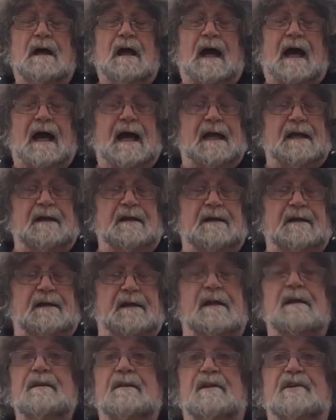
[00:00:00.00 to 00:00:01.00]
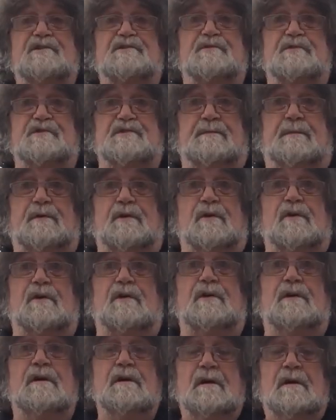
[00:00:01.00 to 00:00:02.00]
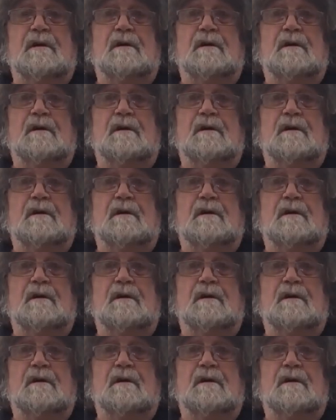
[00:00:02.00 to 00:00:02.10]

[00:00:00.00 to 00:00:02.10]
And this was a book